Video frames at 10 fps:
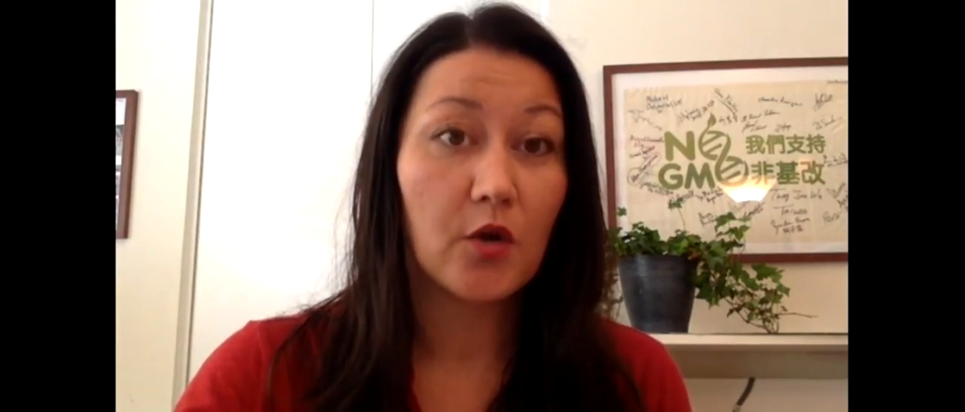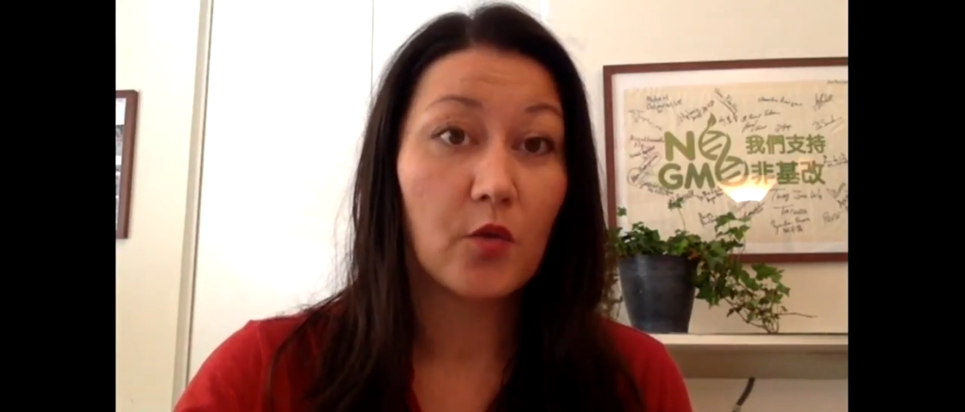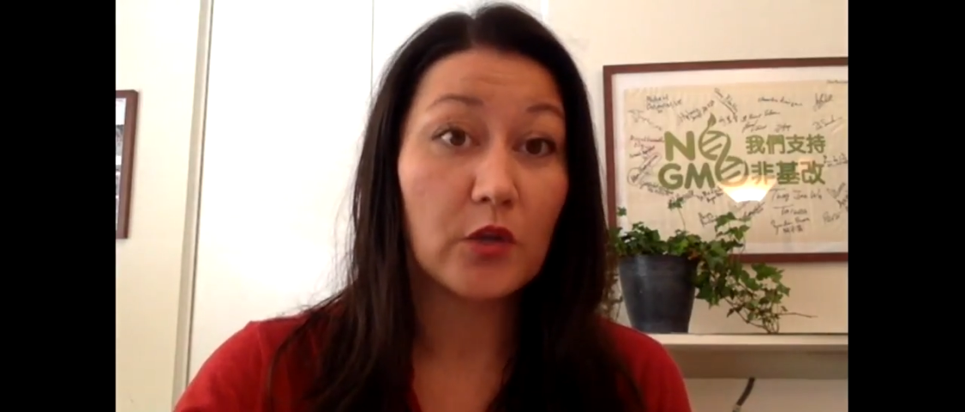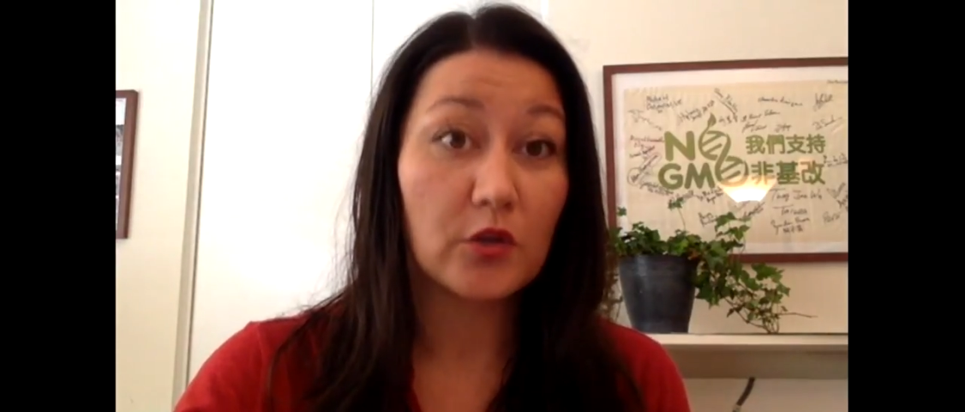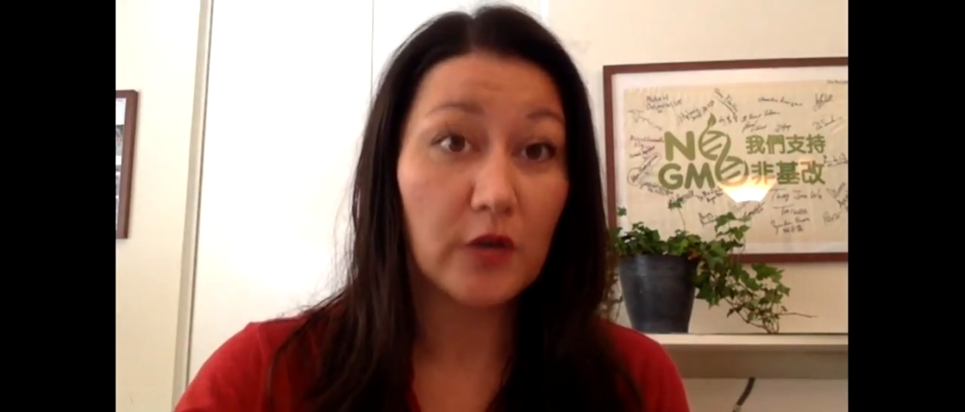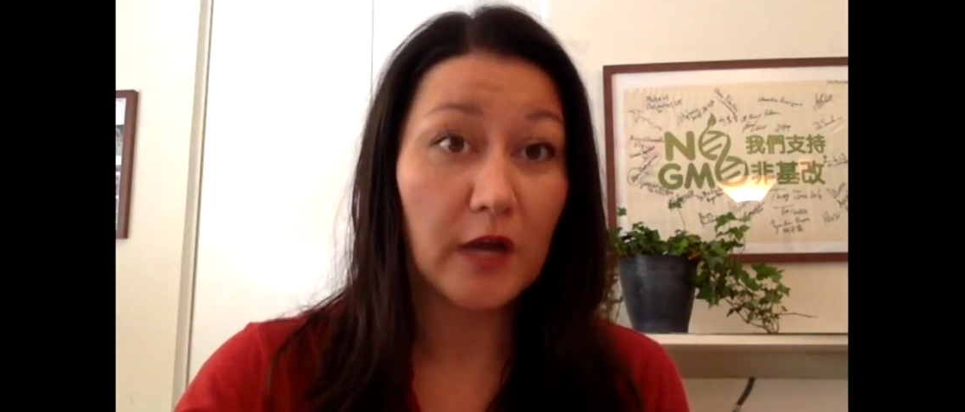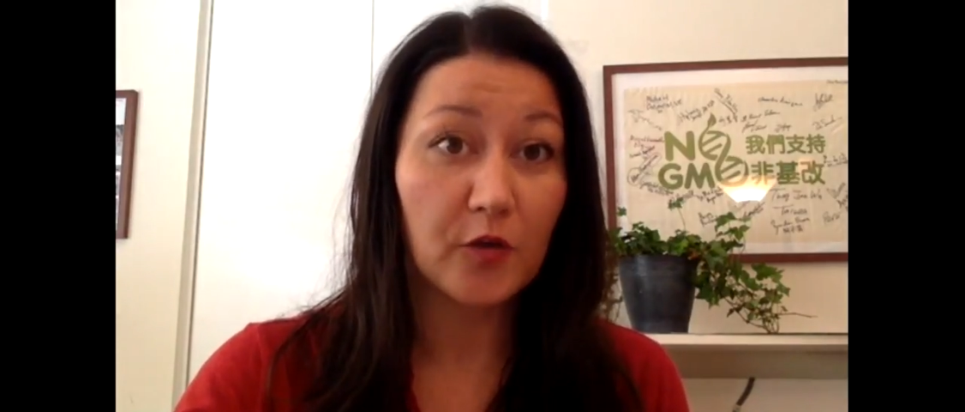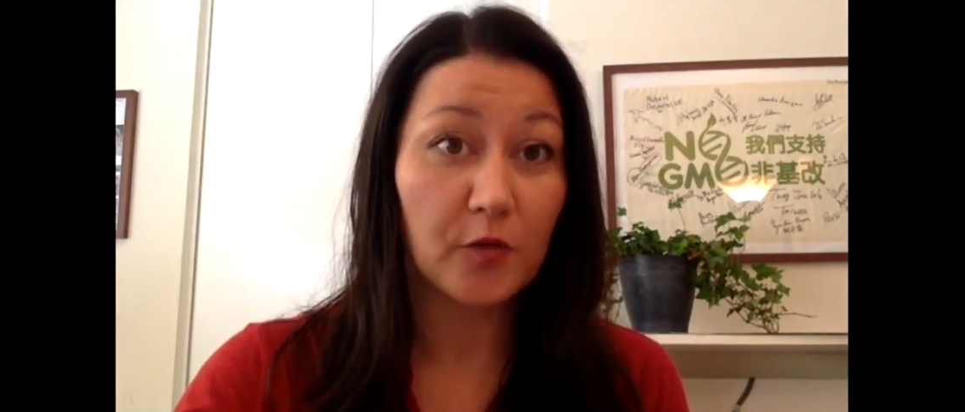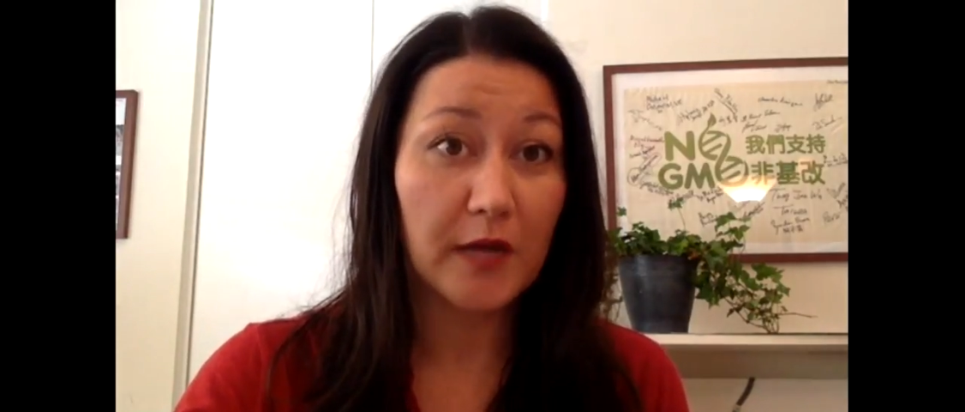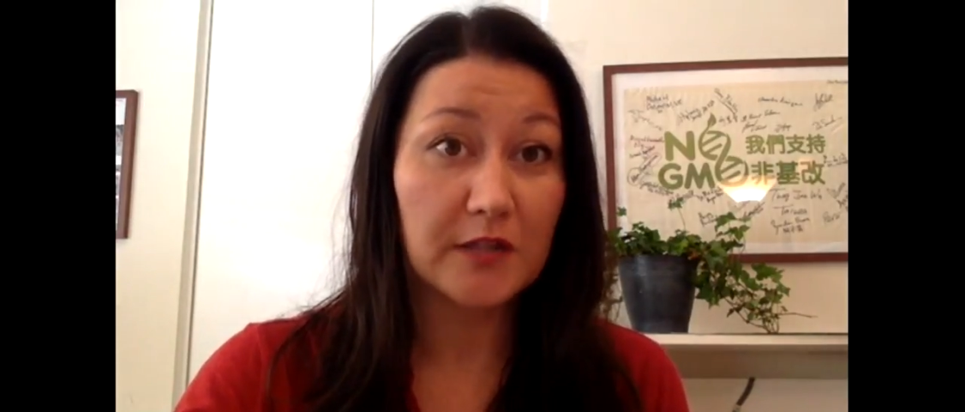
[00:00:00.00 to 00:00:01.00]
with your
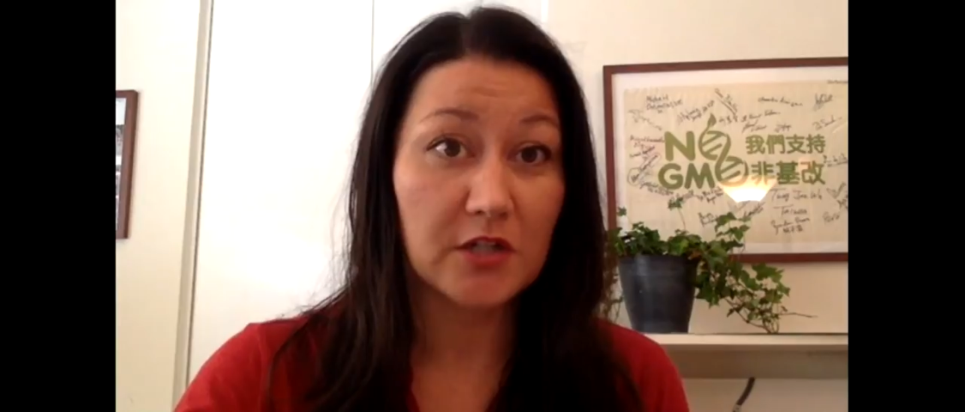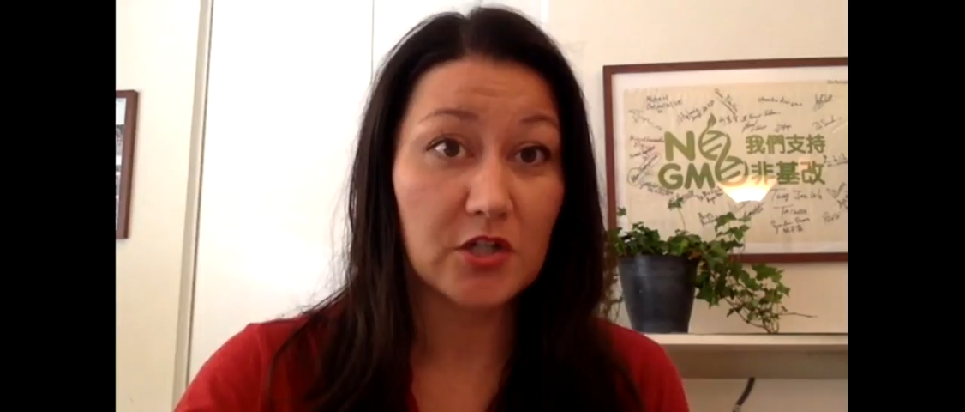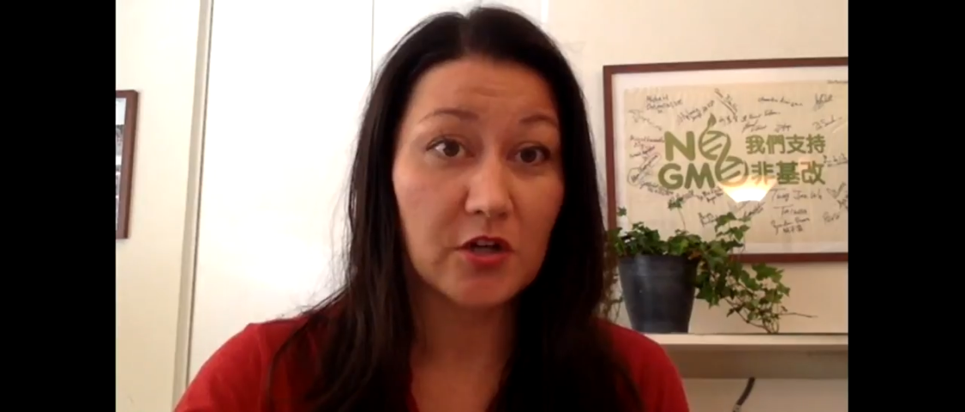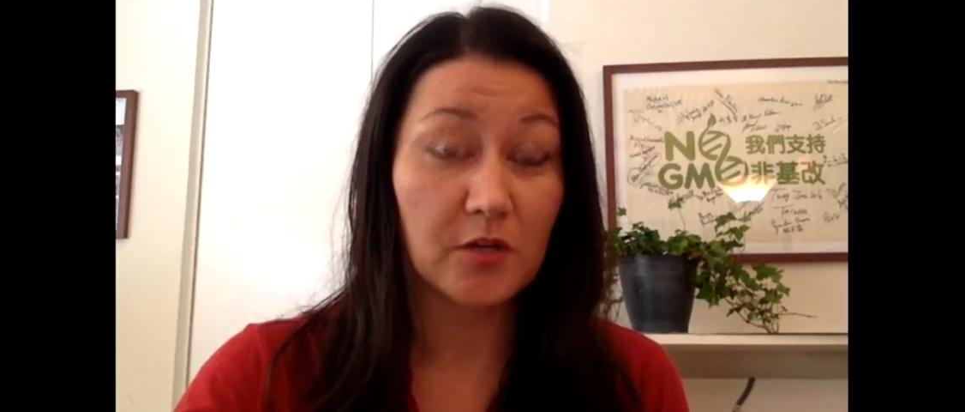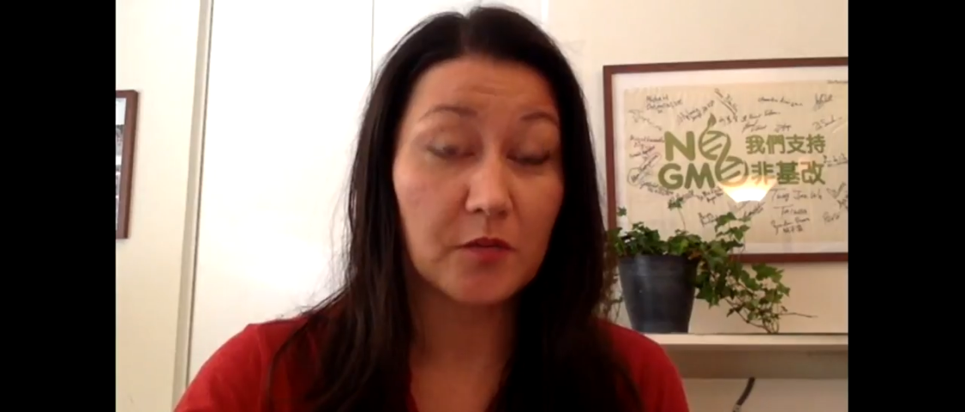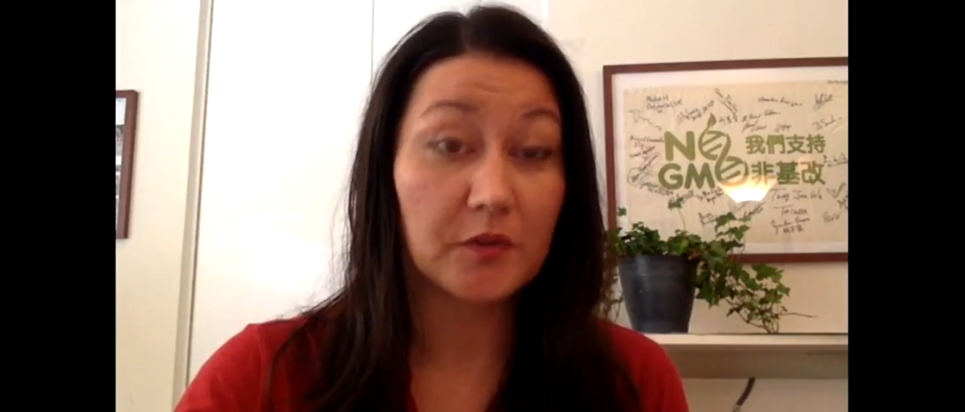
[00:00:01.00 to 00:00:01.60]
health practitioner,